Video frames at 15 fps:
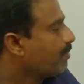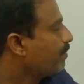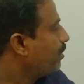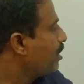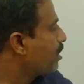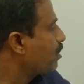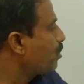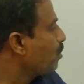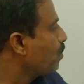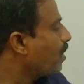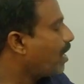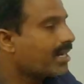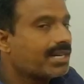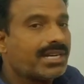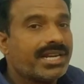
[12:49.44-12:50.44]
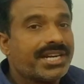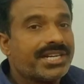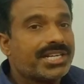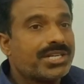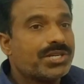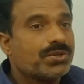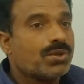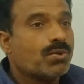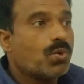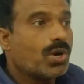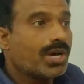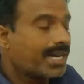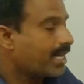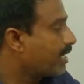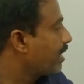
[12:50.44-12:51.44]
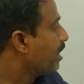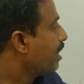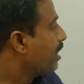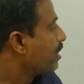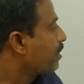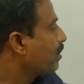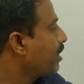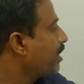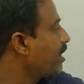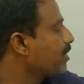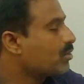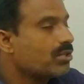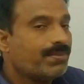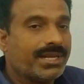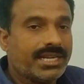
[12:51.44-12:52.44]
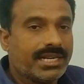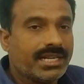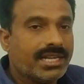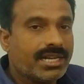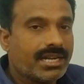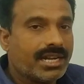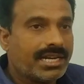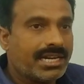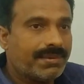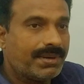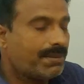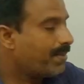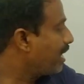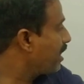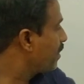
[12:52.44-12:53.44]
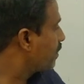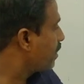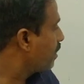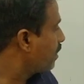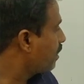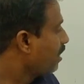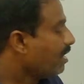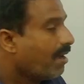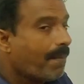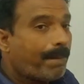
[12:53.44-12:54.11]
these two are related to the owner, so it is to be debit balances.